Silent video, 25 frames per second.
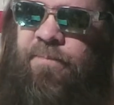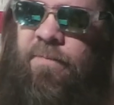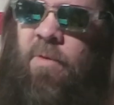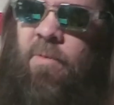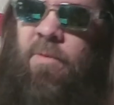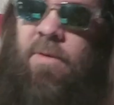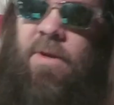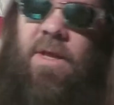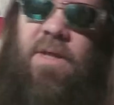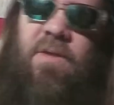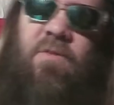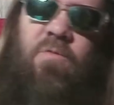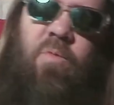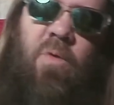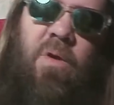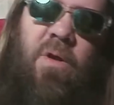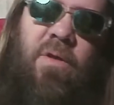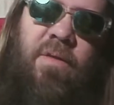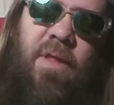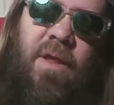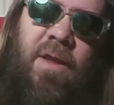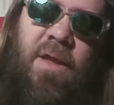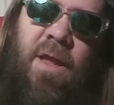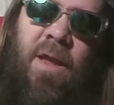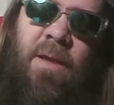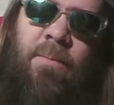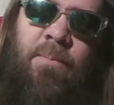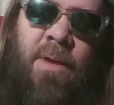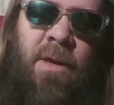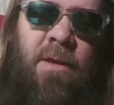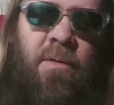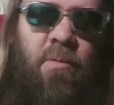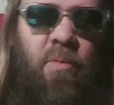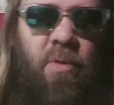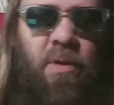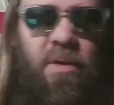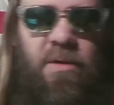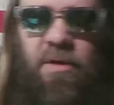Well, guess what? They came
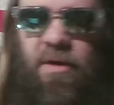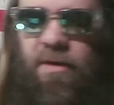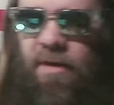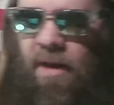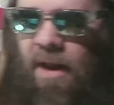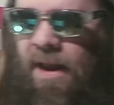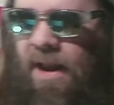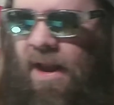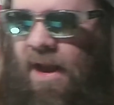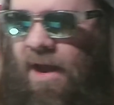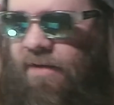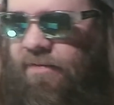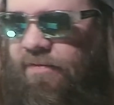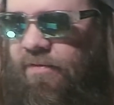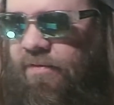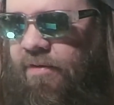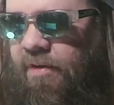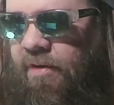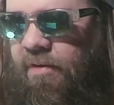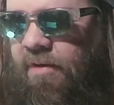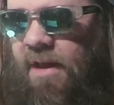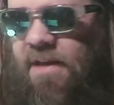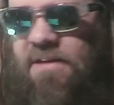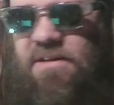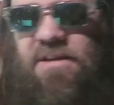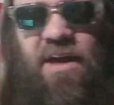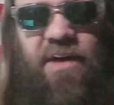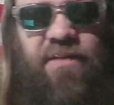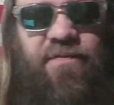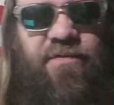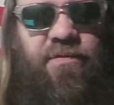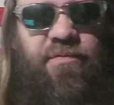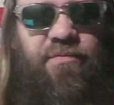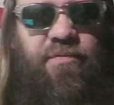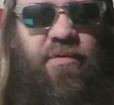out, what, the day after, 2 days after,